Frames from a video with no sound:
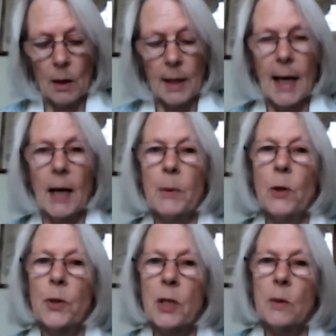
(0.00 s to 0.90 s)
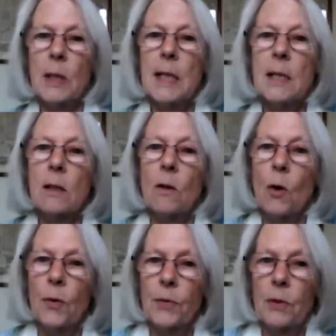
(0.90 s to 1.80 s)
And we also need
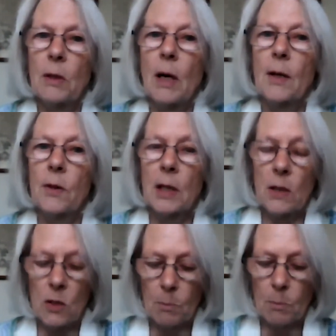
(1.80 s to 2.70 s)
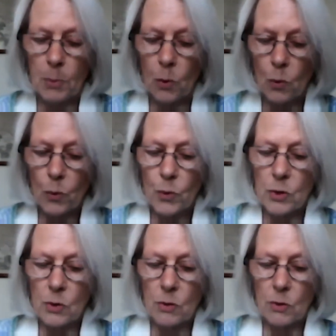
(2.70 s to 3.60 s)
often, I think, to
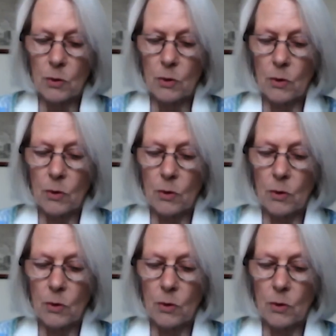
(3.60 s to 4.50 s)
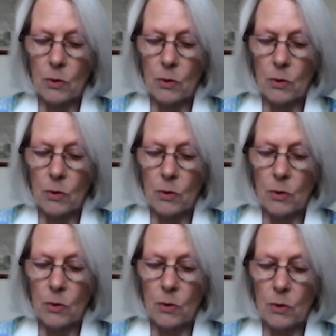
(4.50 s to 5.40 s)
pause
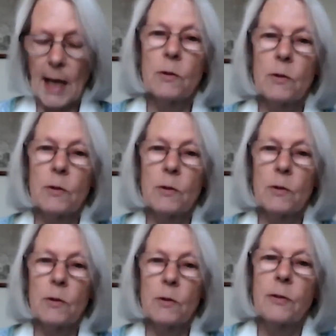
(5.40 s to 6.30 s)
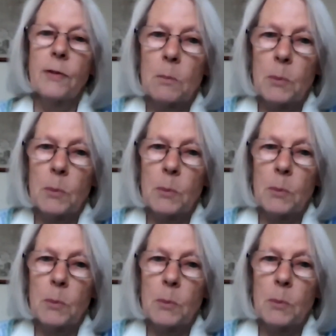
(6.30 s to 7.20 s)
and reflect before
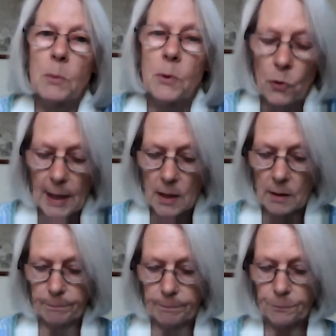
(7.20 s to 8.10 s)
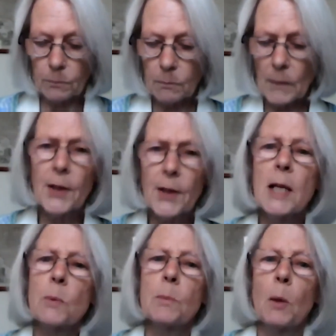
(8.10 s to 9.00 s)
acting. Otherwise, we'll probably
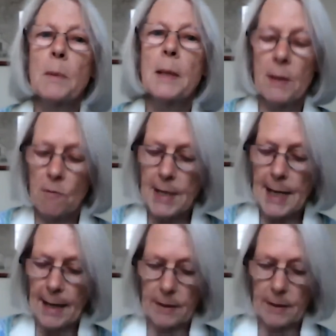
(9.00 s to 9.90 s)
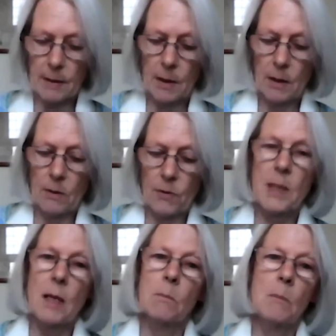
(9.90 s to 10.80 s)
be reacting from some
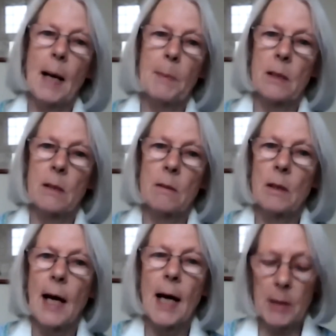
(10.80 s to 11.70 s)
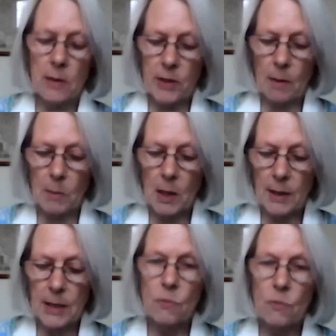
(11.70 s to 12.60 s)
habit, a habit of some kind,
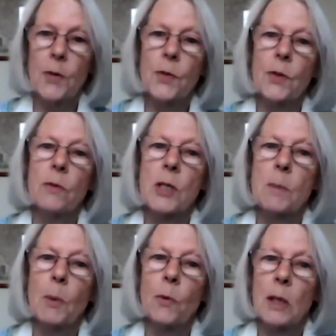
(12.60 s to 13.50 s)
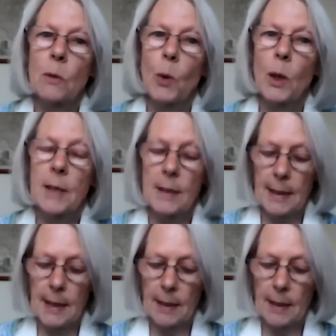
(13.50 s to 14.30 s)
rather than responding wisely.